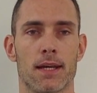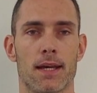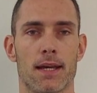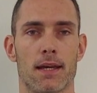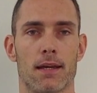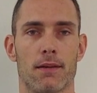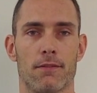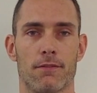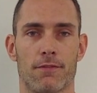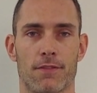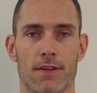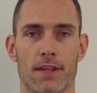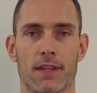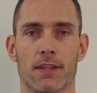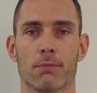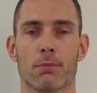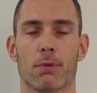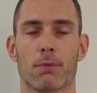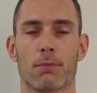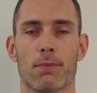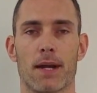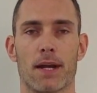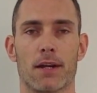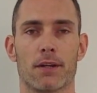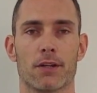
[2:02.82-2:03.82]
Feeling
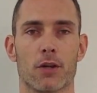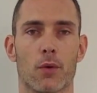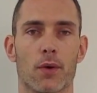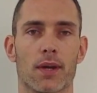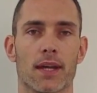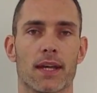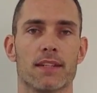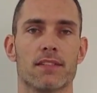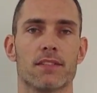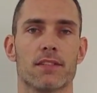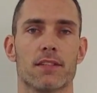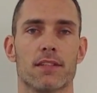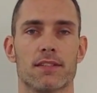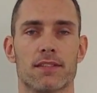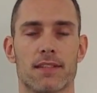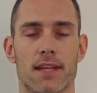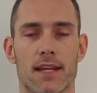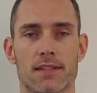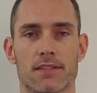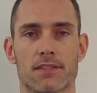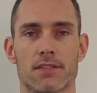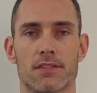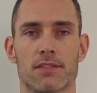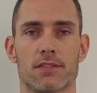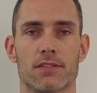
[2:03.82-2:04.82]
prepared going into the
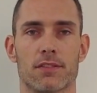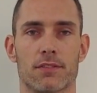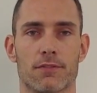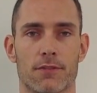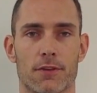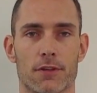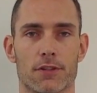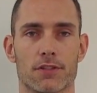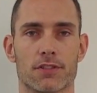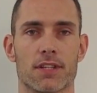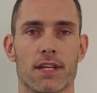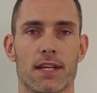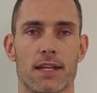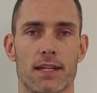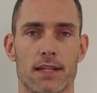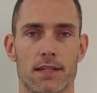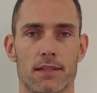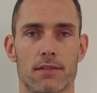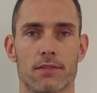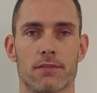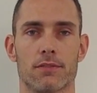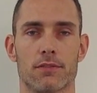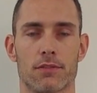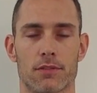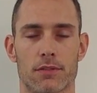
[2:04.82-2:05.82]
test is the first key
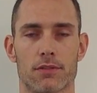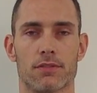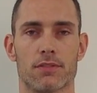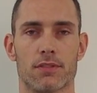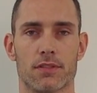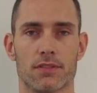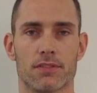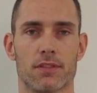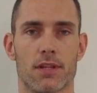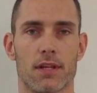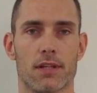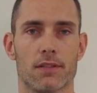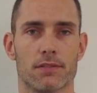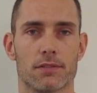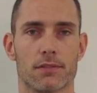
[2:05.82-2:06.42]
to success.